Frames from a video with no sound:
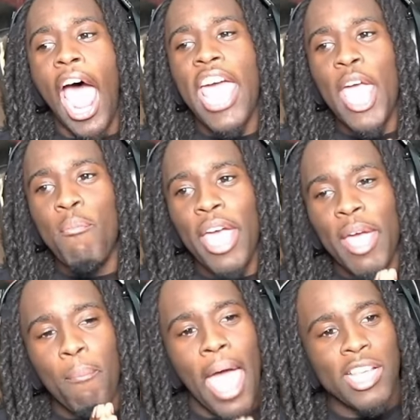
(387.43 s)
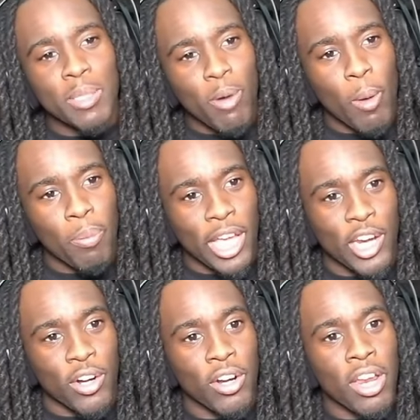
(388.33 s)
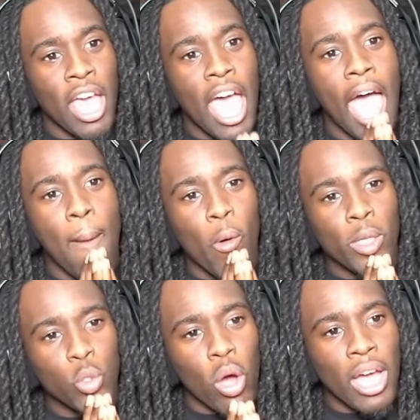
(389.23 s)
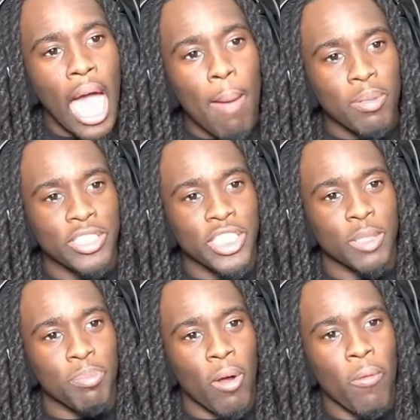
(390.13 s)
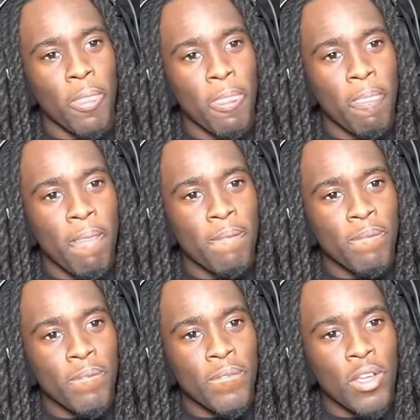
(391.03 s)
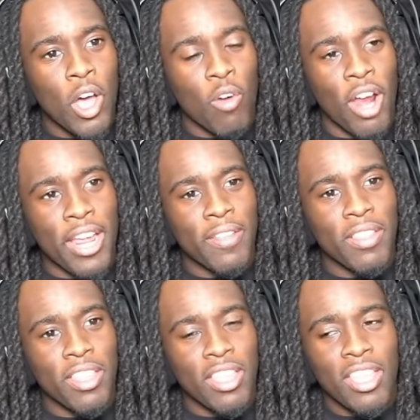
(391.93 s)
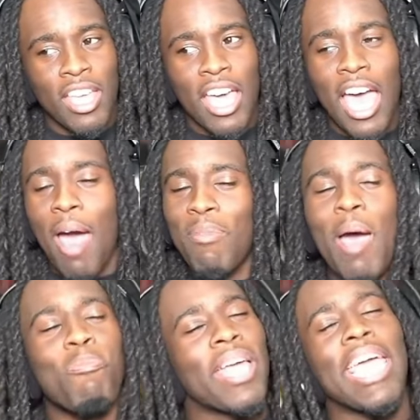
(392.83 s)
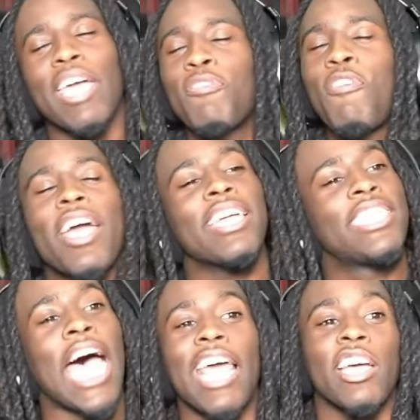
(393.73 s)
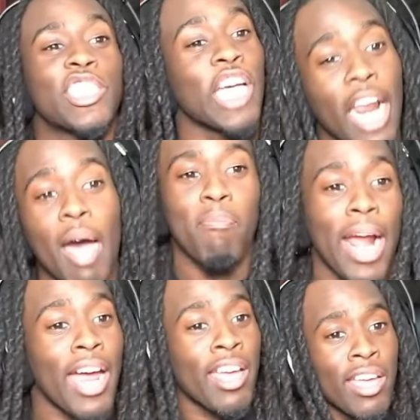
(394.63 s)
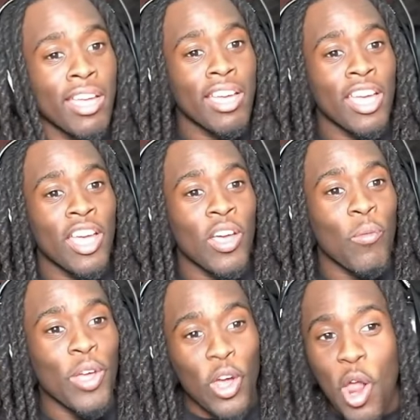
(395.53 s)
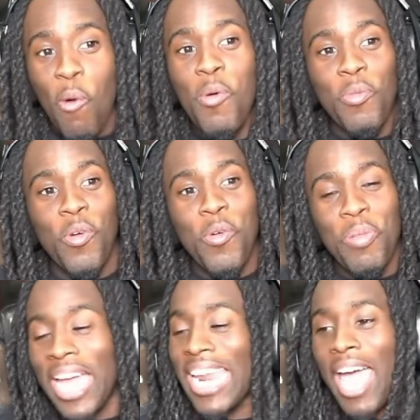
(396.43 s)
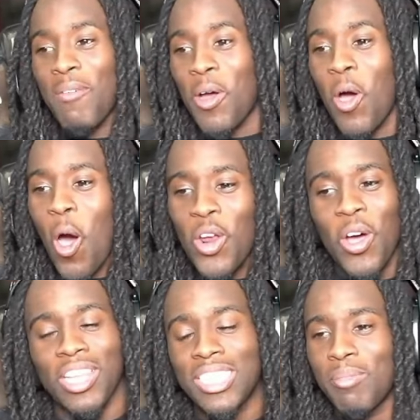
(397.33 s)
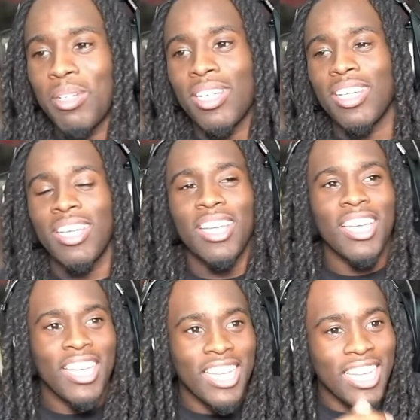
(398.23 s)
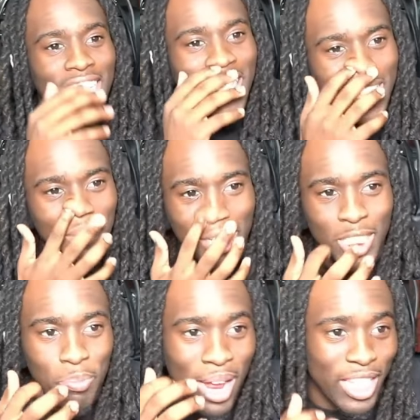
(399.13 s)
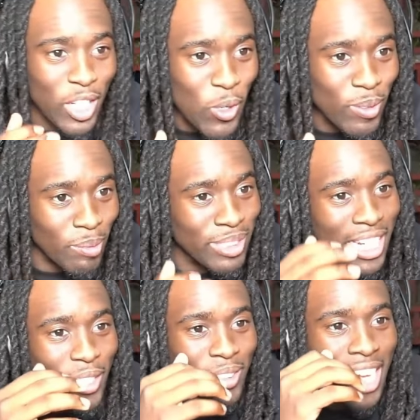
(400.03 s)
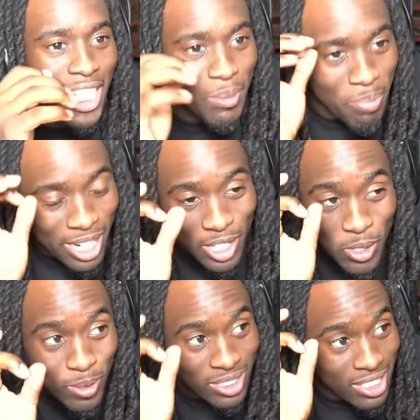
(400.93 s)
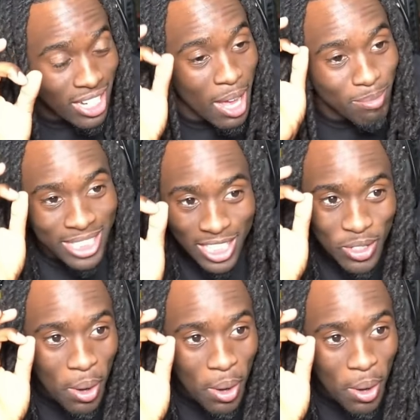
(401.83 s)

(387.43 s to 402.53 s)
I am a basketball player. I'm going to accomplish this, bro. All right? I'm not playing in China. Shut up, bro. We don't know where we're playing at, bro. Listen to me. Spread the news. I'm telling you, chat. Spread the news. Look, I'm telling you.